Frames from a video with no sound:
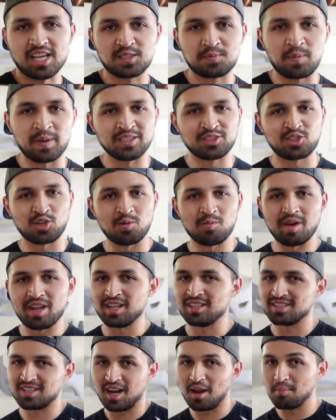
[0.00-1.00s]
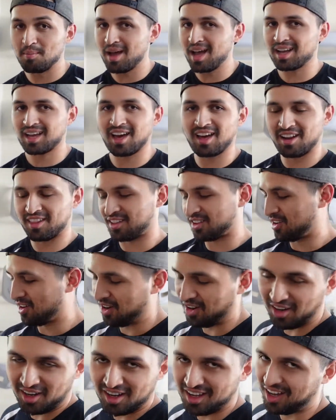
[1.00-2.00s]
it's been 2 minutes and I'm back out of the
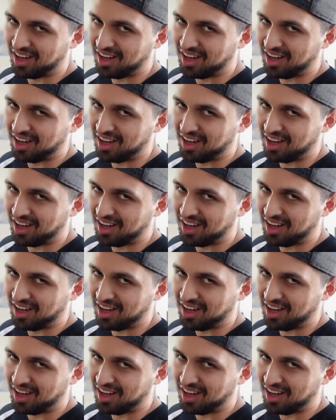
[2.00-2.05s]
car.